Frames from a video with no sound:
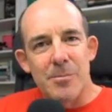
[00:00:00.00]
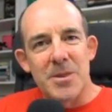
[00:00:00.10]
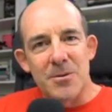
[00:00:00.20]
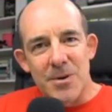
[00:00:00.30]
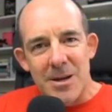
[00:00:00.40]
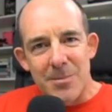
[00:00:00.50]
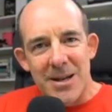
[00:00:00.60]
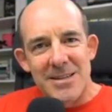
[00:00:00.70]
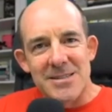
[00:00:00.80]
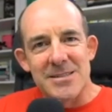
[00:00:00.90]
up in the right
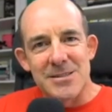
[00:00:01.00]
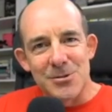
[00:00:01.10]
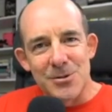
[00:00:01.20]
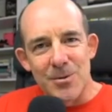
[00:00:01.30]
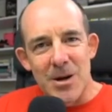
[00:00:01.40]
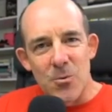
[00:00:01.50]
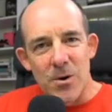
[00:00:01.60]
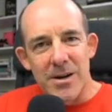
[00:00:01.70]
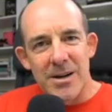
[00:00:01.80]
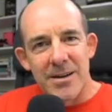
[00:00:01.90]
places and do the right
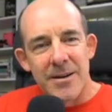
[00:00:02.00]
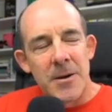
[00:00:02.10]
work.